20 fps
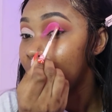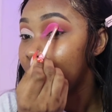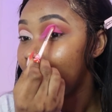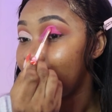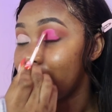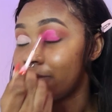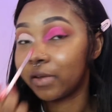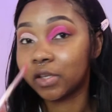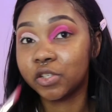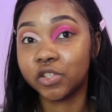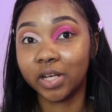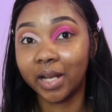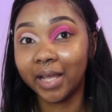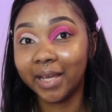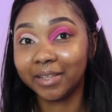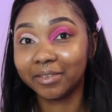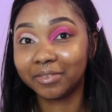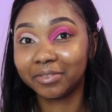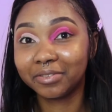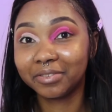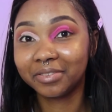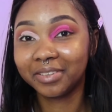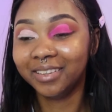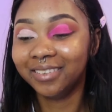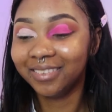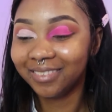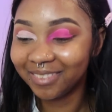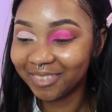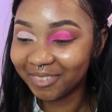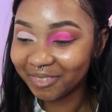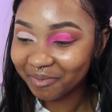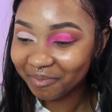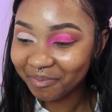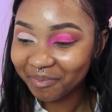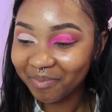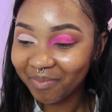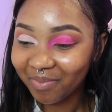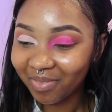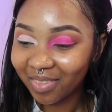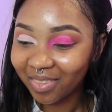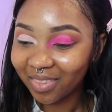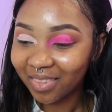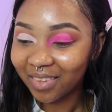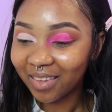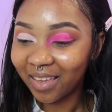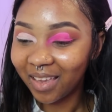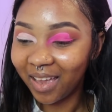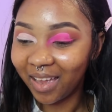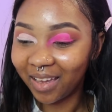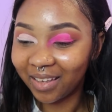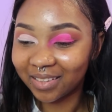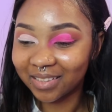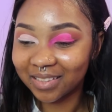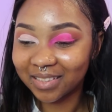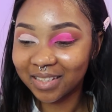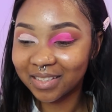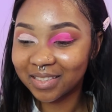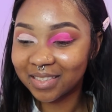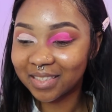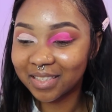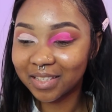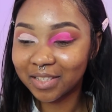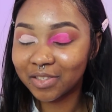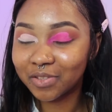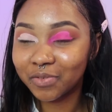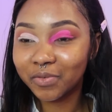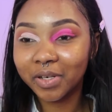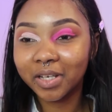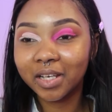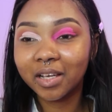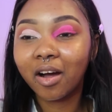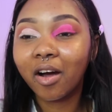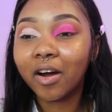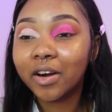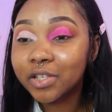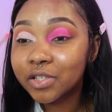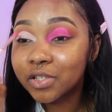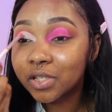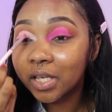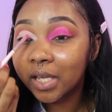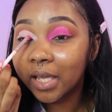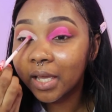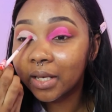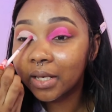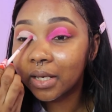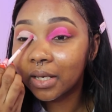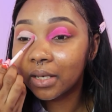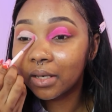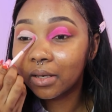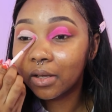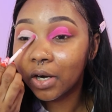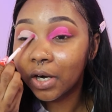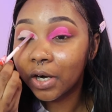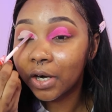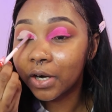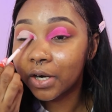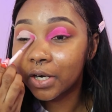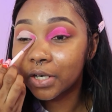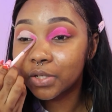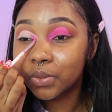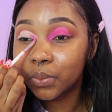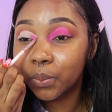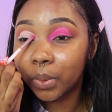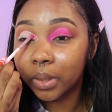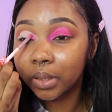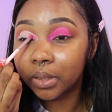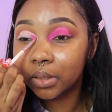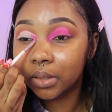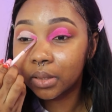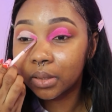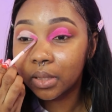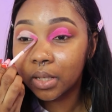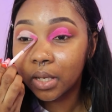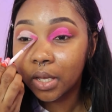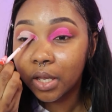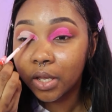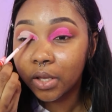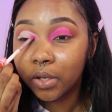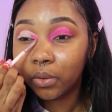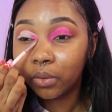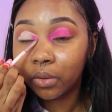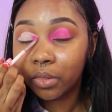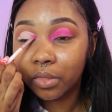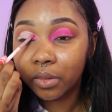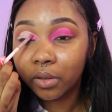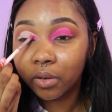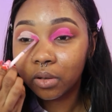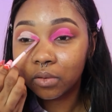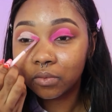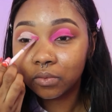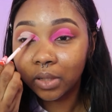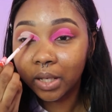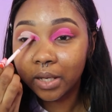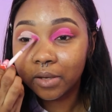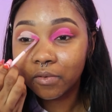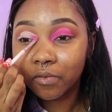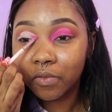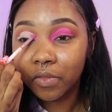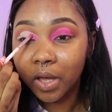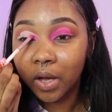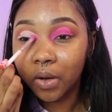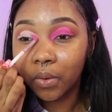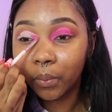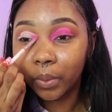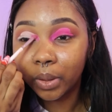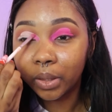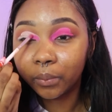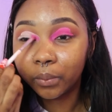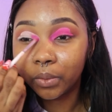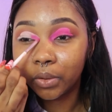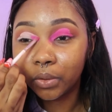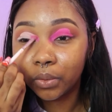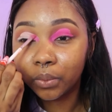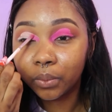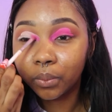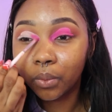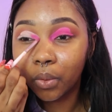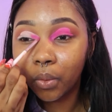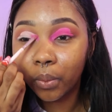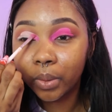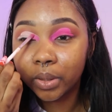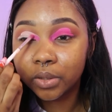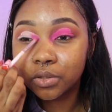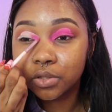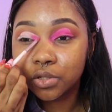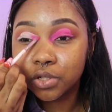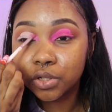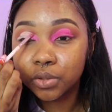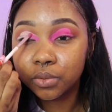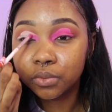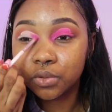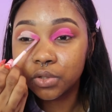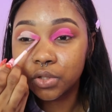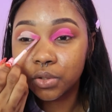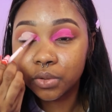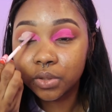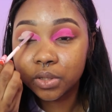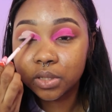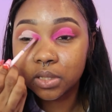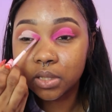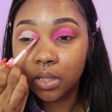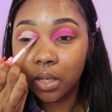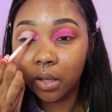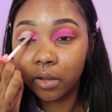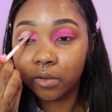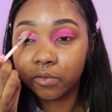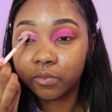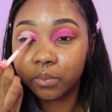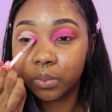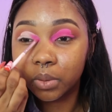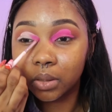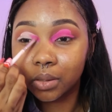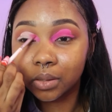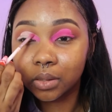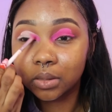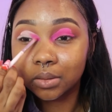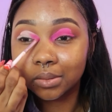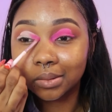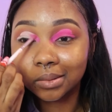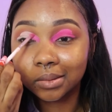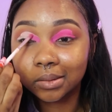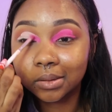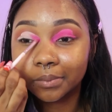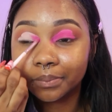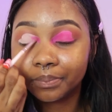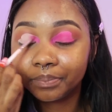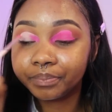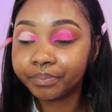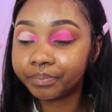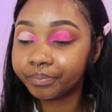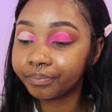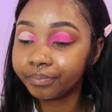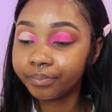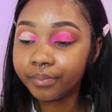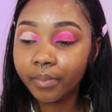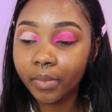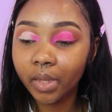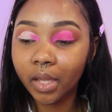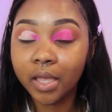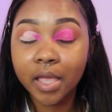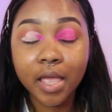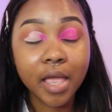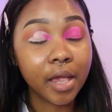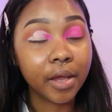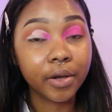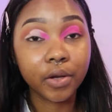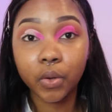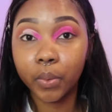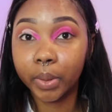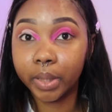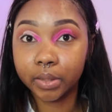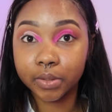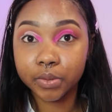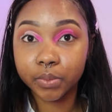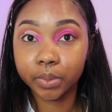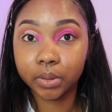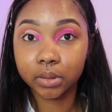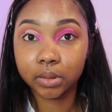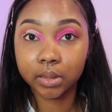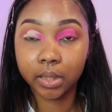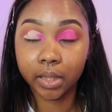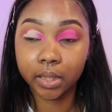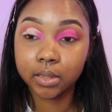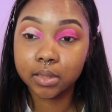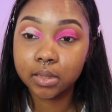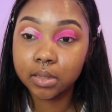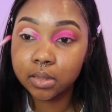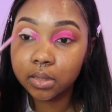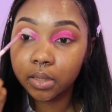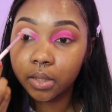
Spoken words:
affect your life. And it's really hard to get hurt when you think of life that way, when you always choose yourself, because no one else will, guys.